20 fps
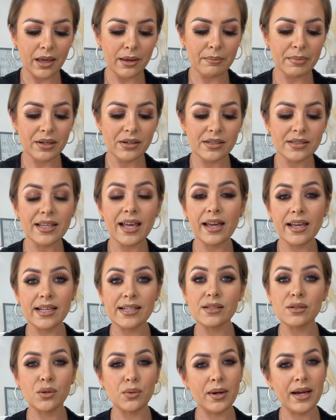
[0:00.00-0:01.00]
because that
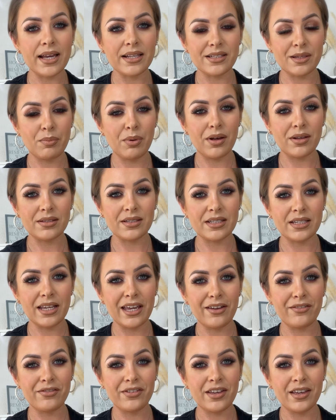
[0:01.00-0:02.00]
is always a
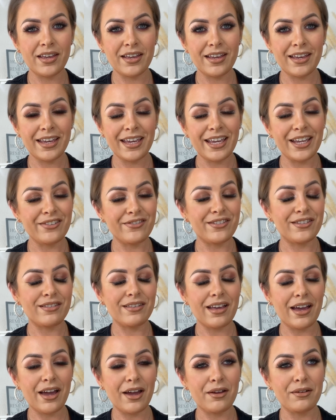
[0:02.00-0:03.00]
positive, even
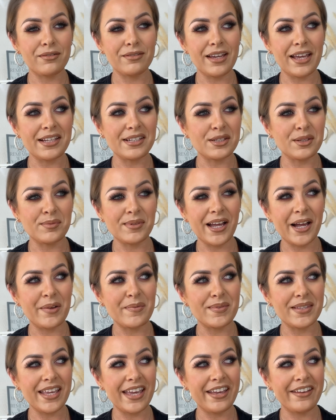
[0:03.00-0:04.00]
though it
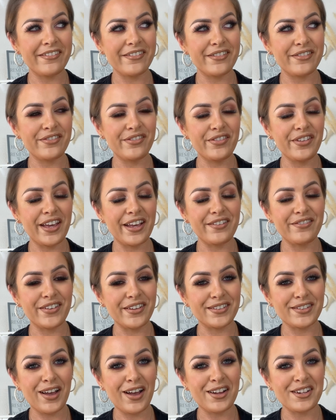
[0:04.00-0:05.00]
sometimes it
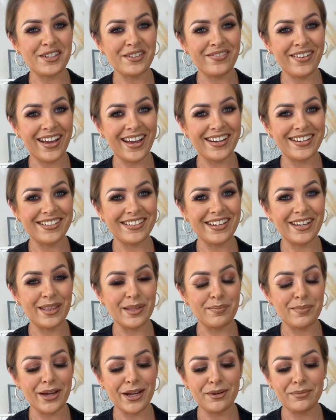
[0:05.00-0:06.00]
feels hard to find in
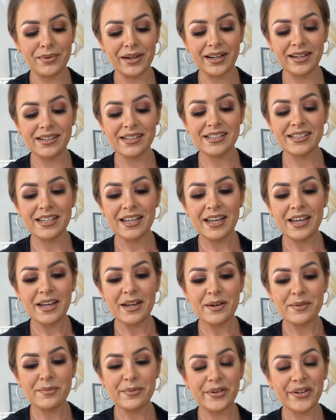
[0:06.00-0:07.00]
the moment.
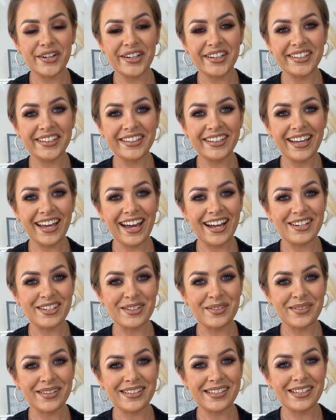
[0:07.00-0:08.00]
But I
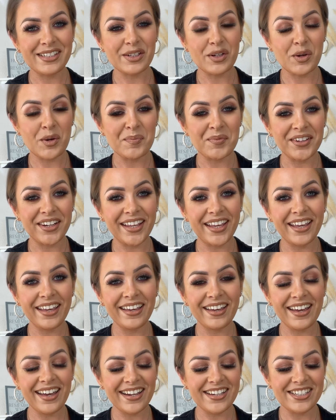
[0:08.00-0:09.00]
just wanted to come on
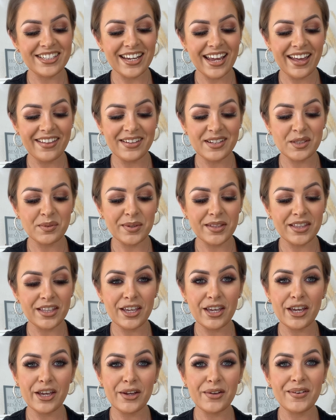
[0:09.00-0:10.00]
here and share this with
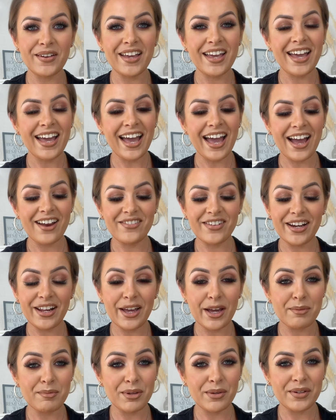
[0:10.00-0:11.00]
you. I really
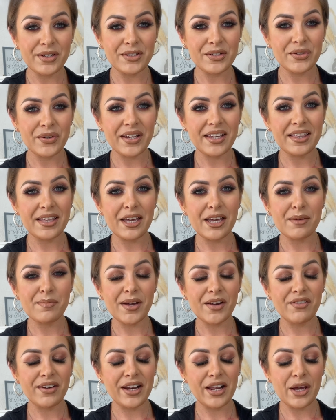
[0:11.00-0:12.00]
hope you enjoy them.
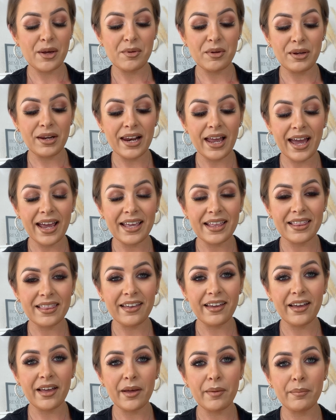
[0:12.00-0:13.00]
I really hope you like
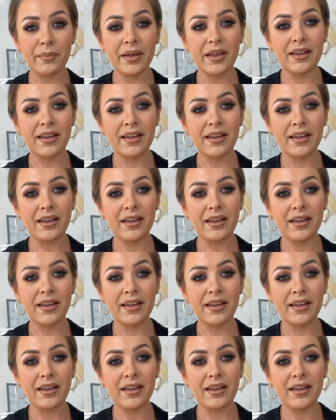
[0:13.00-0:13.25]
them.